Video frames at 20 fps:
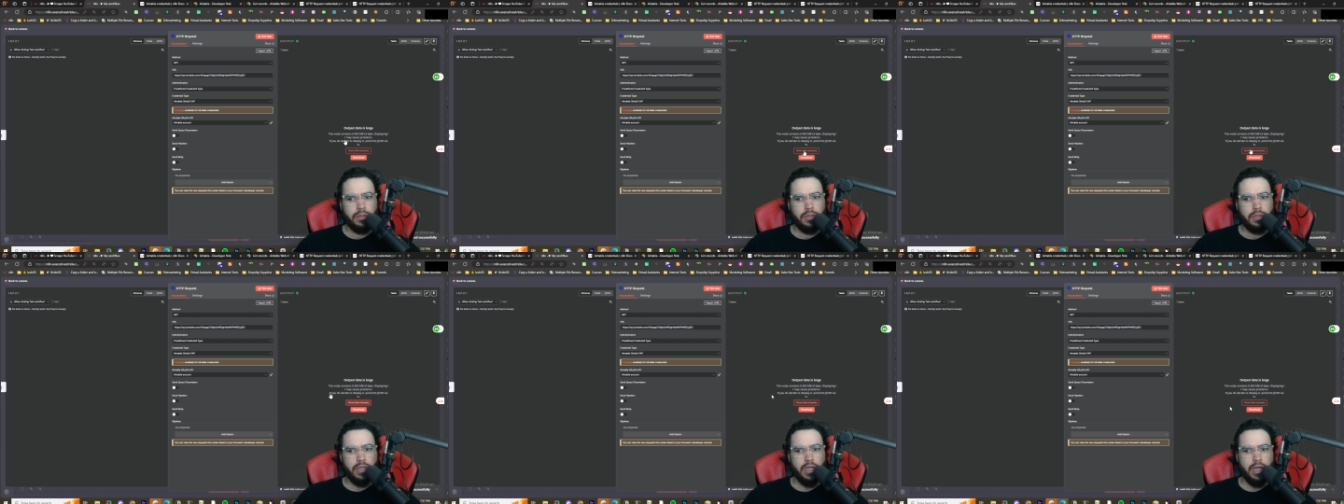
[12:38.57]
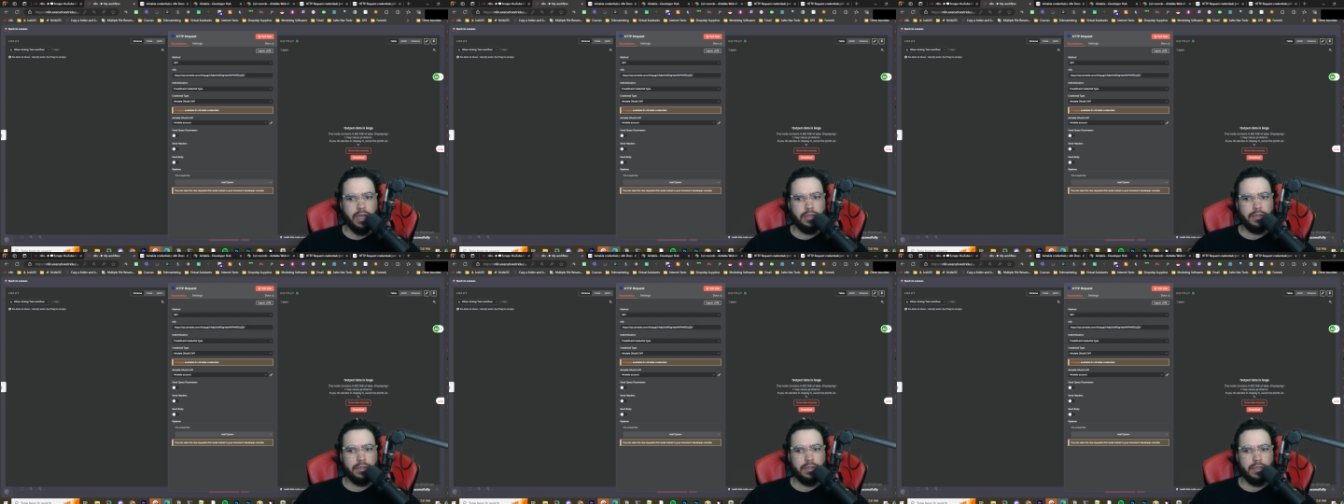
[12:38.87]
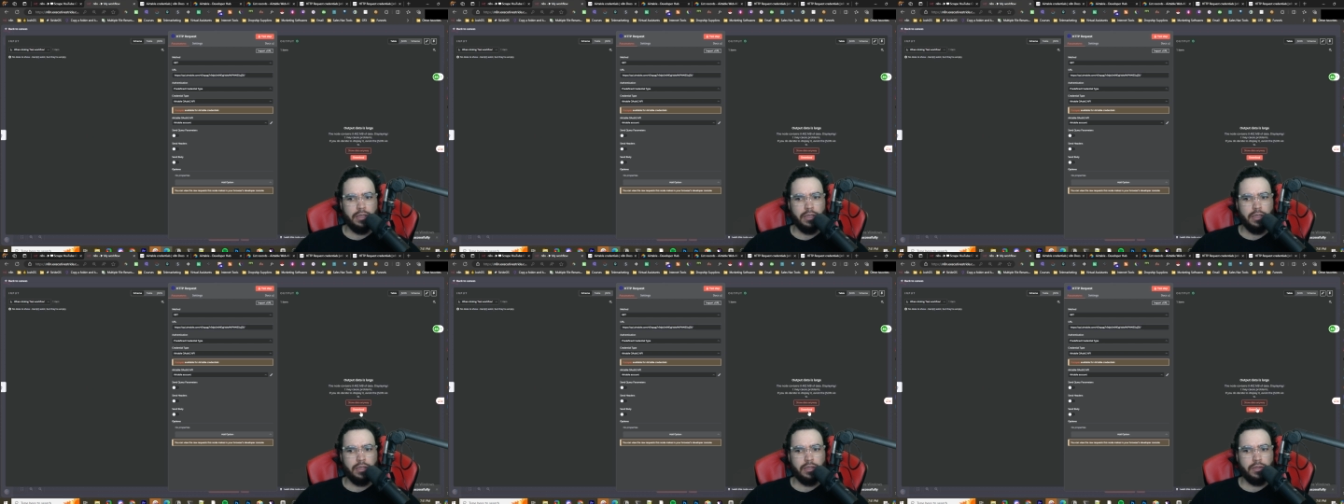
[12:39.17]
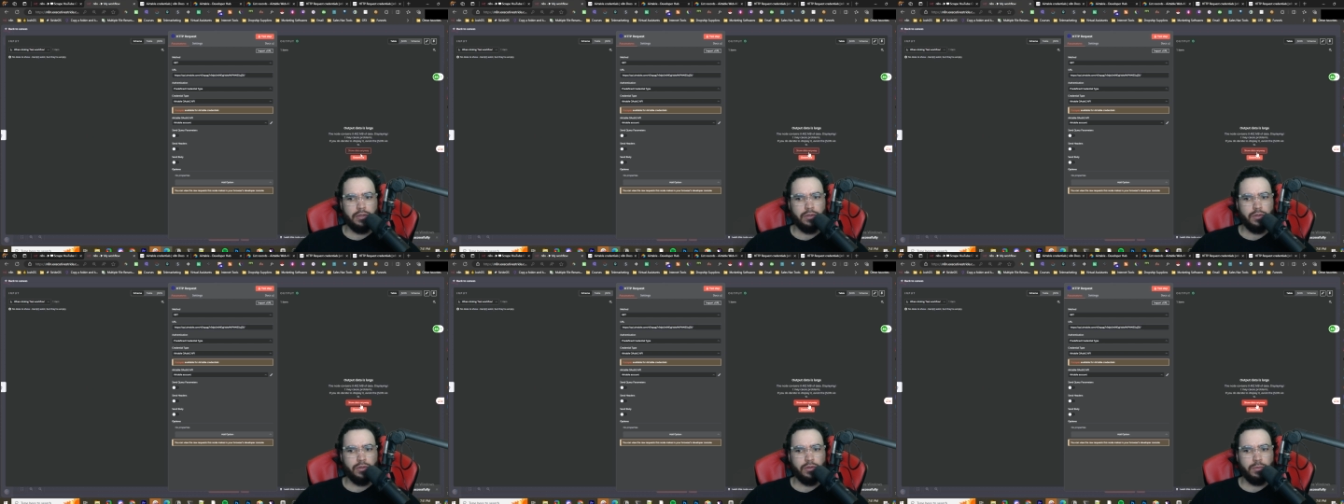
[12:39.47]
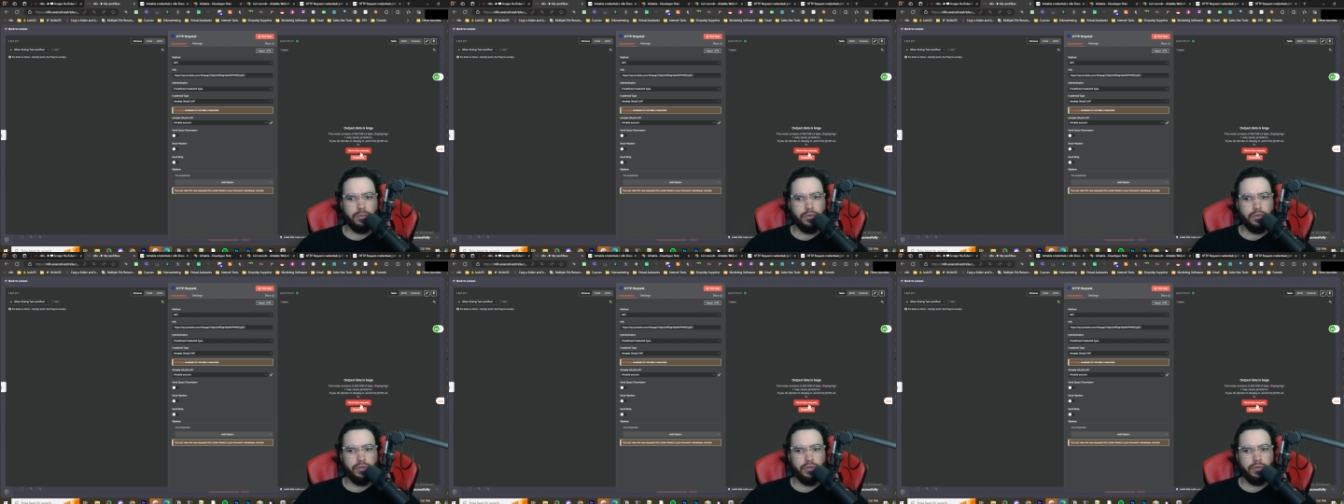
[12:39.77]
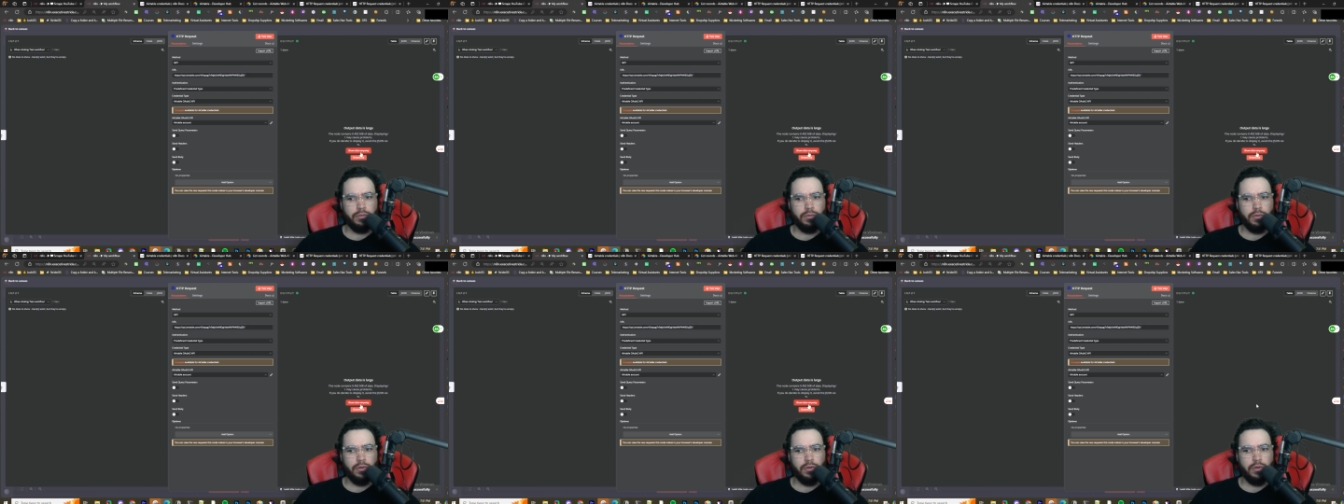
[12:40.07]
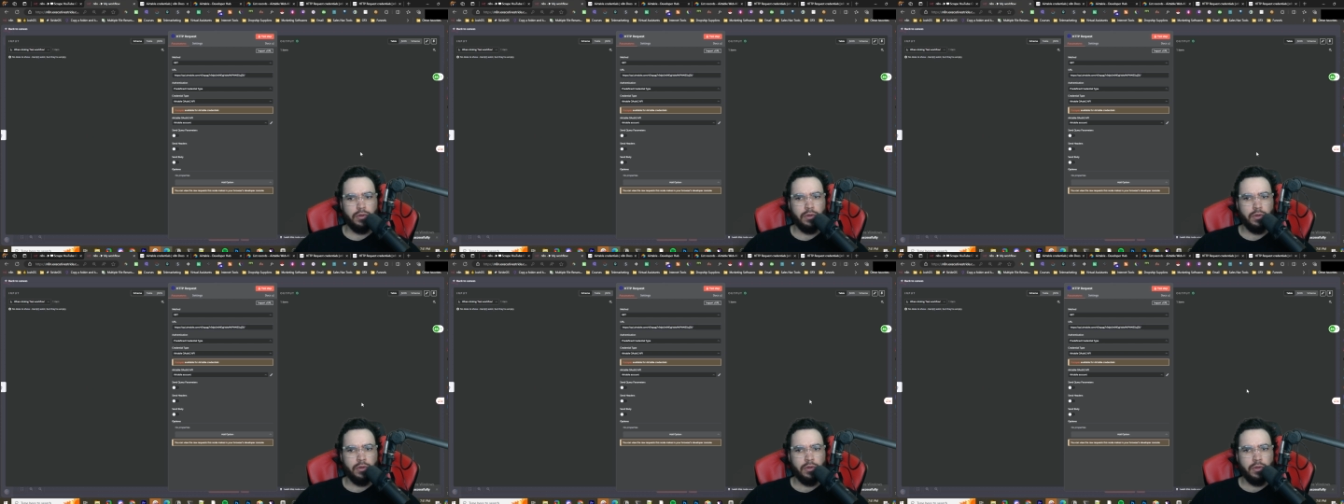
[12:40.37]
Yeah, see, super super